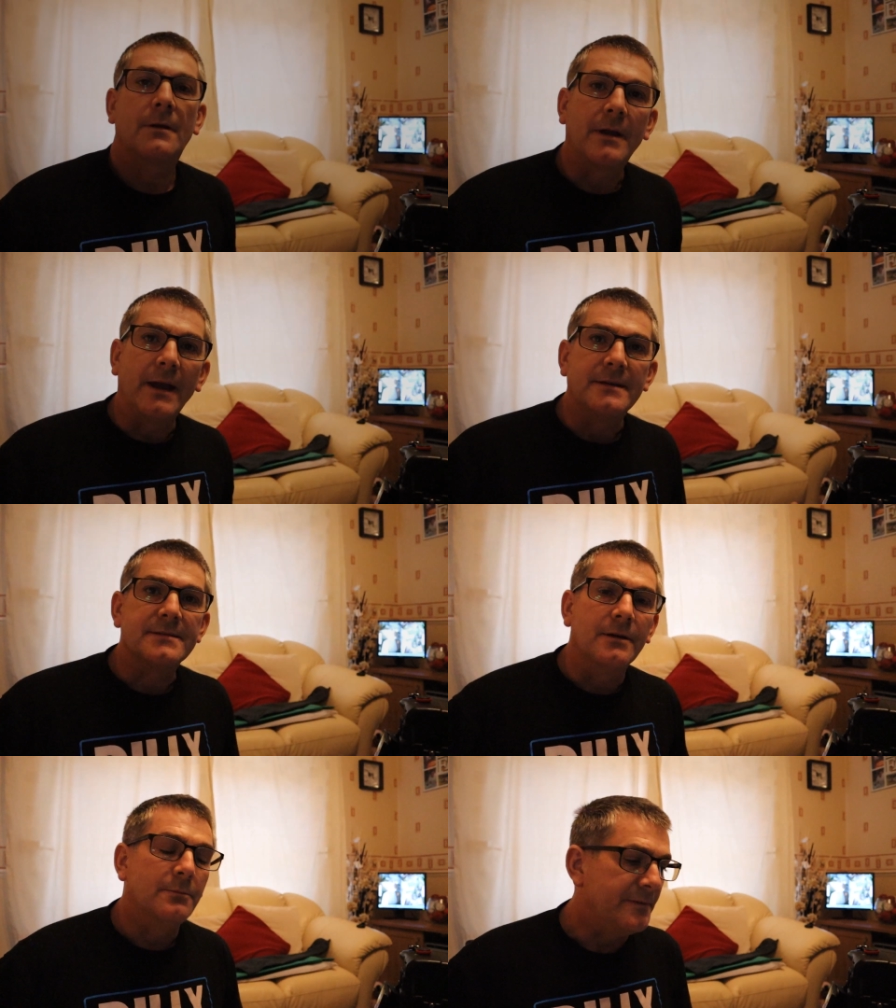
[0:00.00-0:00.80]
Okay,
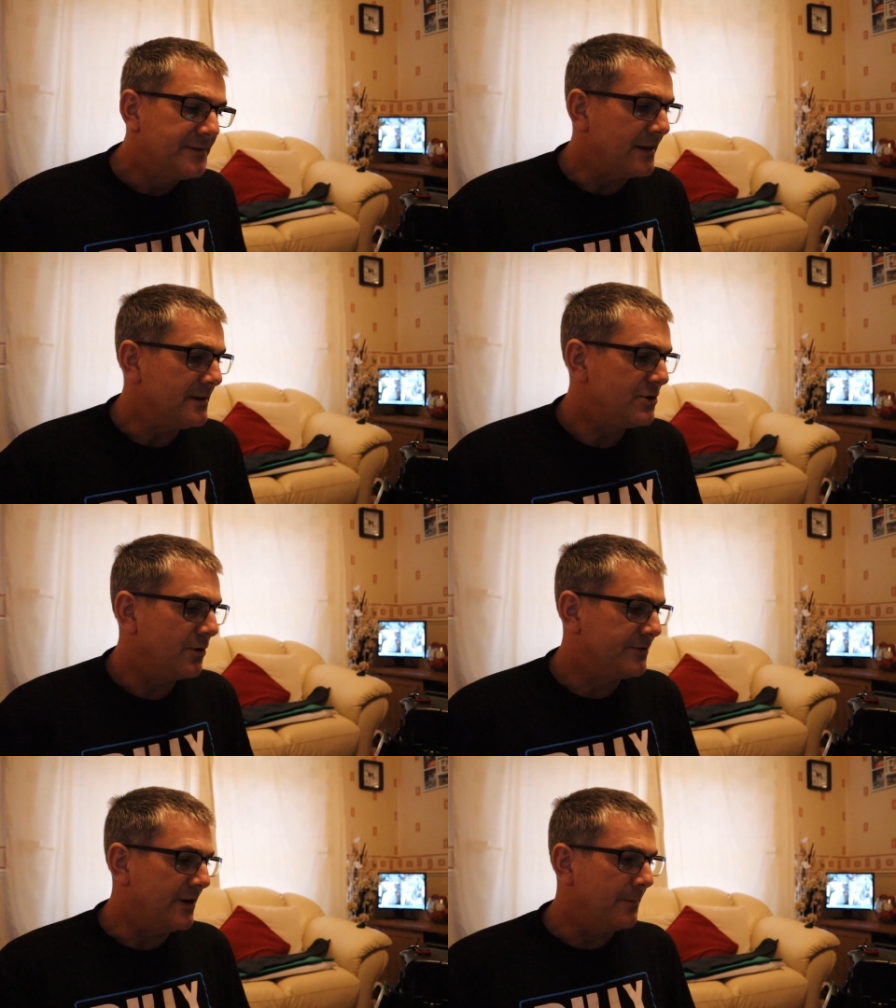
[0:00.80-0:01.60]
so we've set the
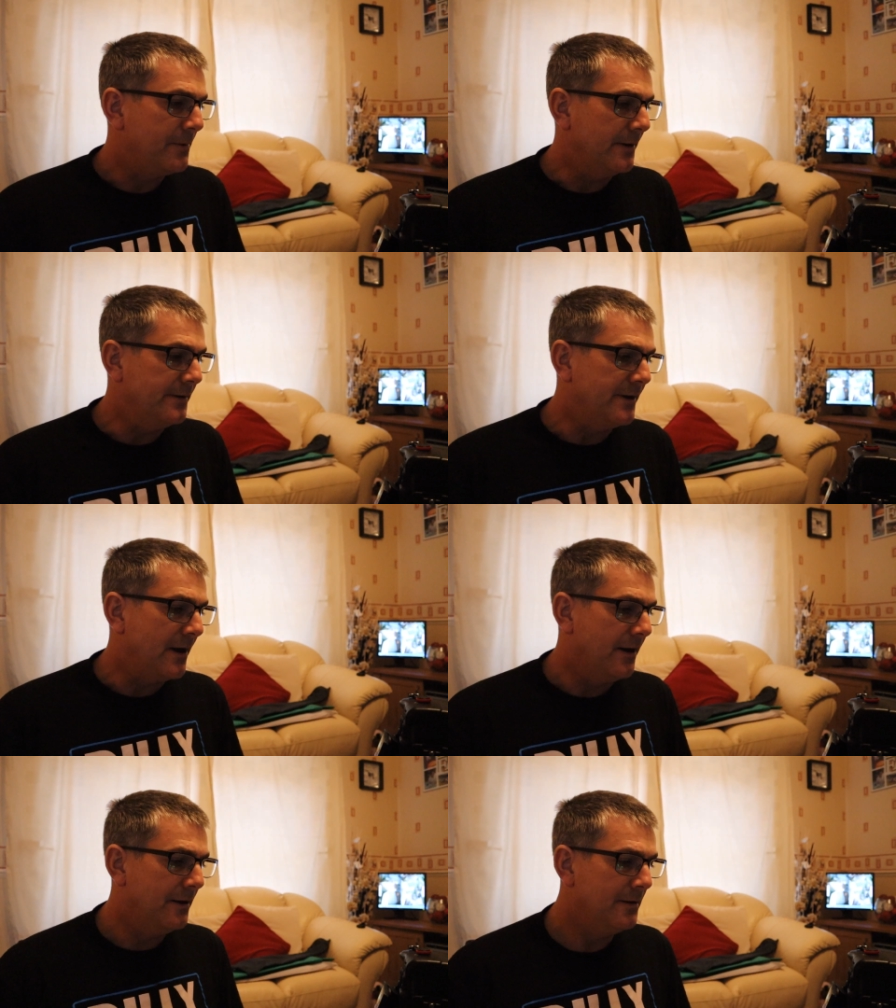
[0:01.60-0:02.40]
shot up, and
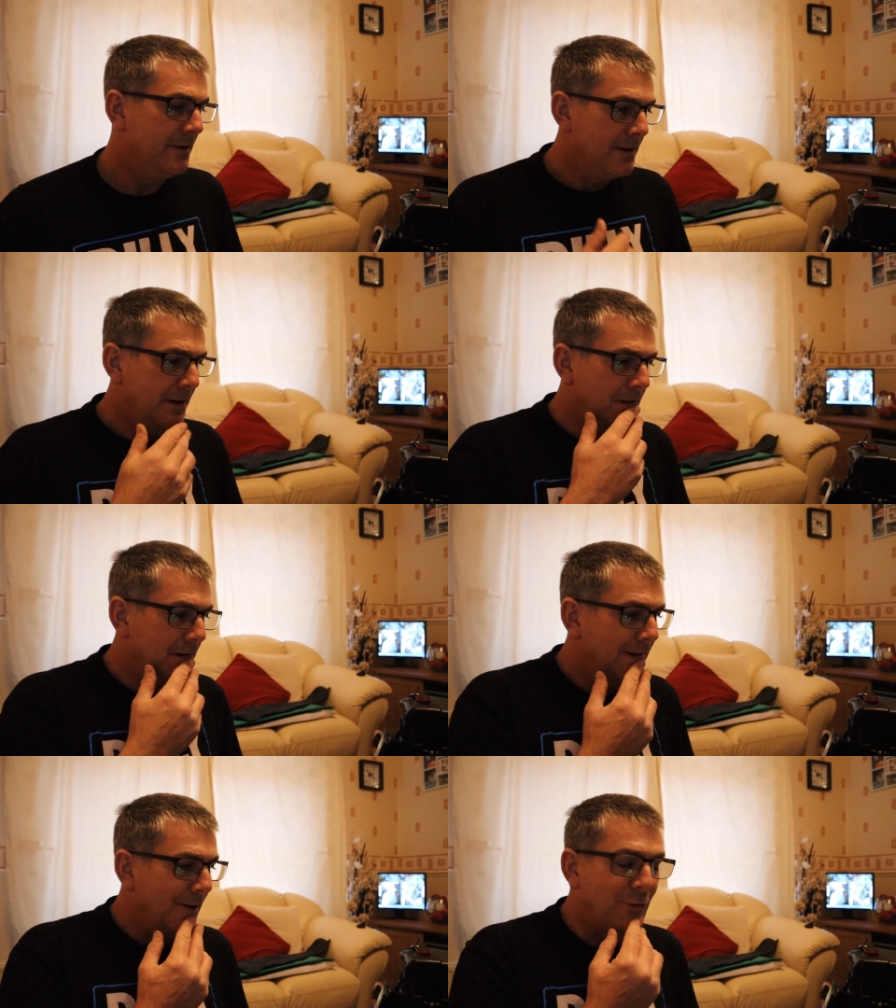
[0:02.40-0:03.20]
I've
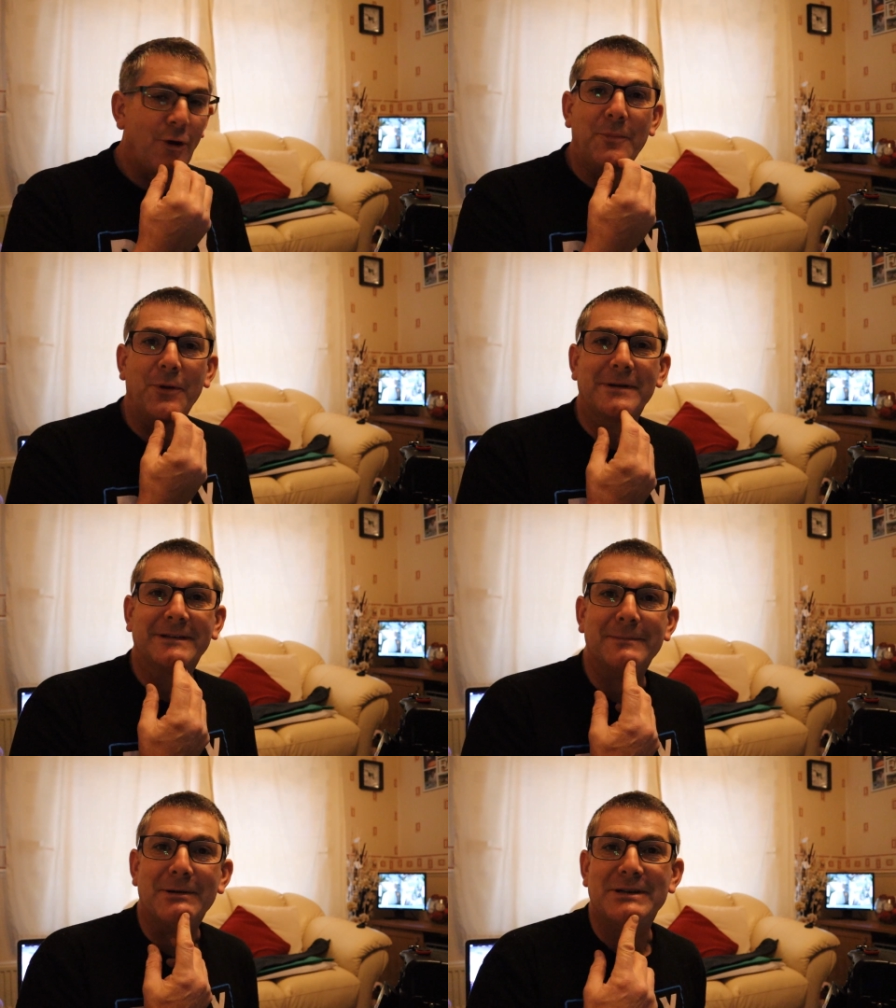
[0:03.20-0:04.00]
got to be
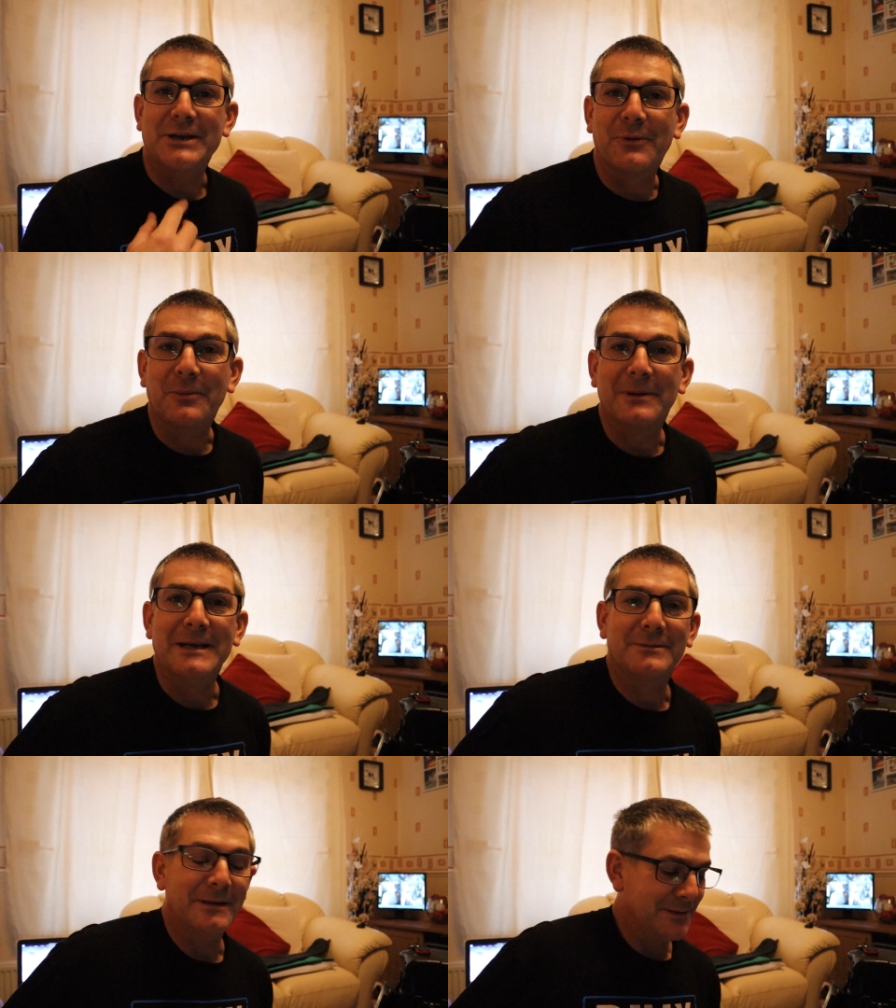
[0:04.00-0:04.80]
honest, I'm actually quite
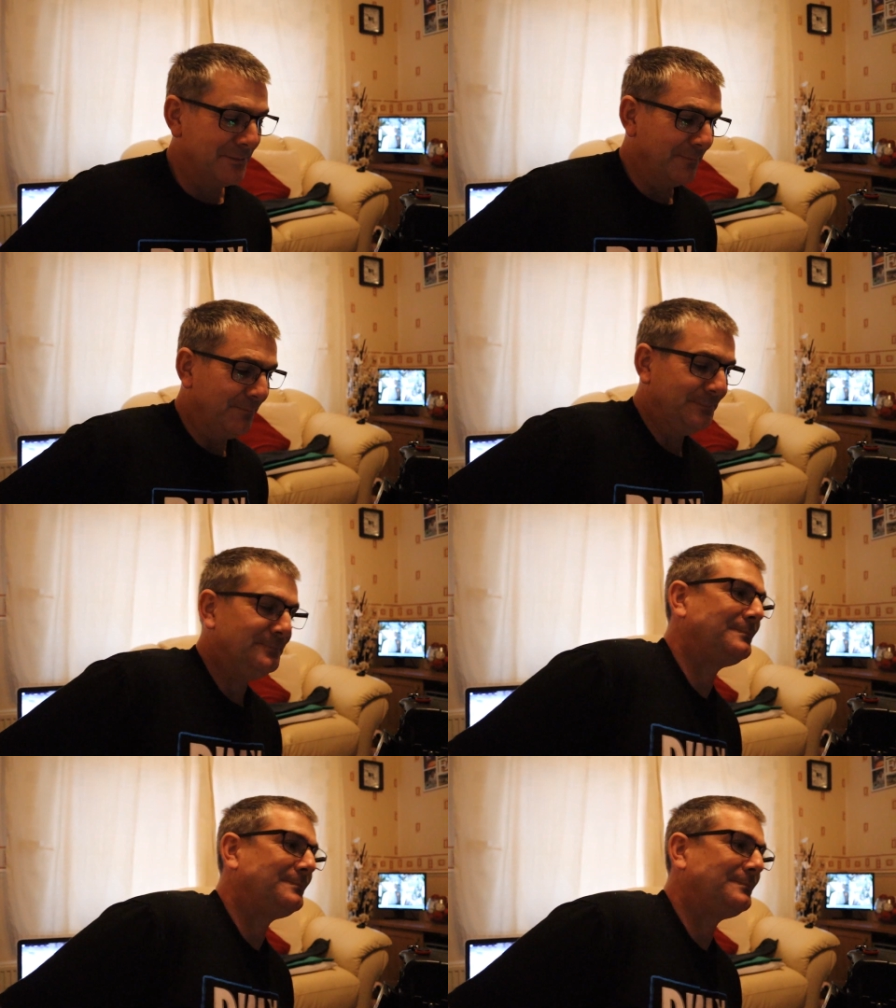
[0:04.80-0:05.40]
pleased with this one.